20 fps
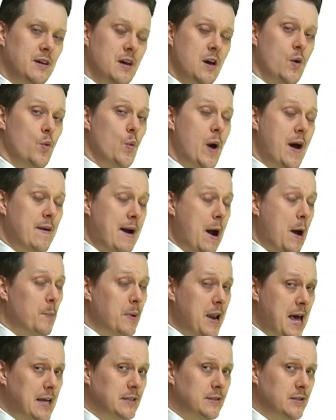where our
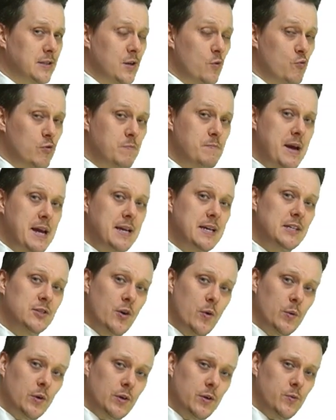plant would make its
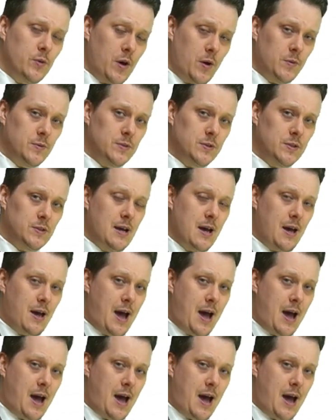own glucose.